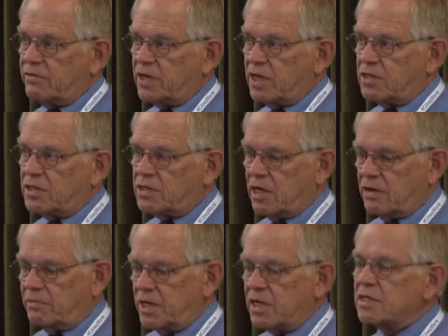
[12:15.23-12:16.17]
and
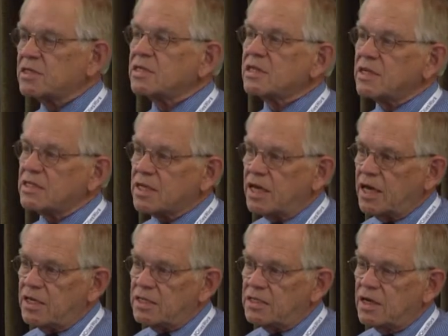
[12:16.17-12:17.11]
legislative, because in this
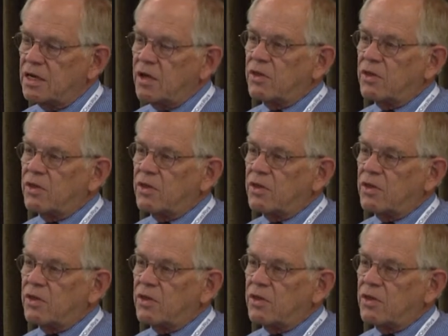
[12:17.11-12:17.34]
case,